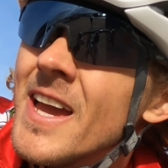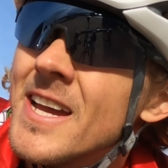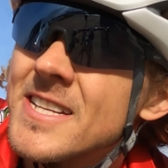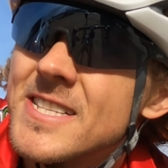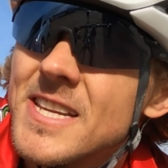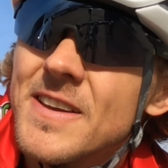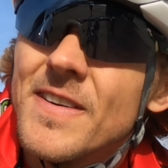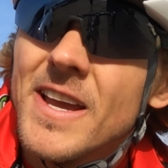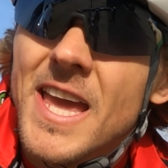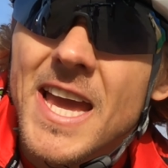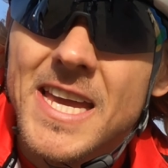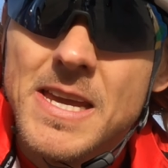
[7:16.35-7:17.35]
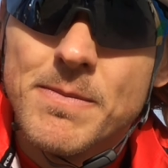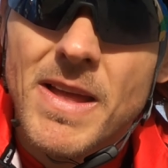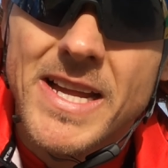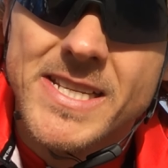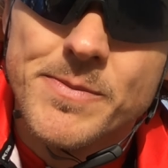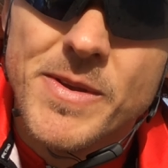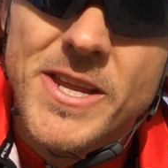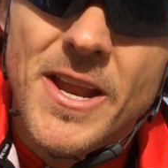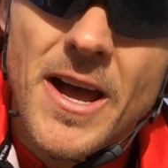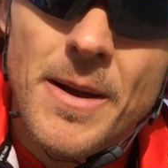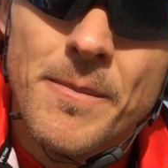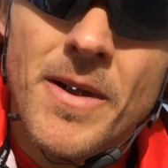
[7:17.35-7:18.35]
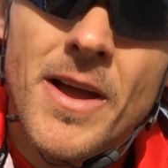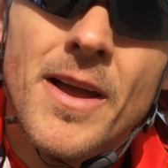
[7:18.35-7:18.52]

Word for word: and see if I can't keep that speed up.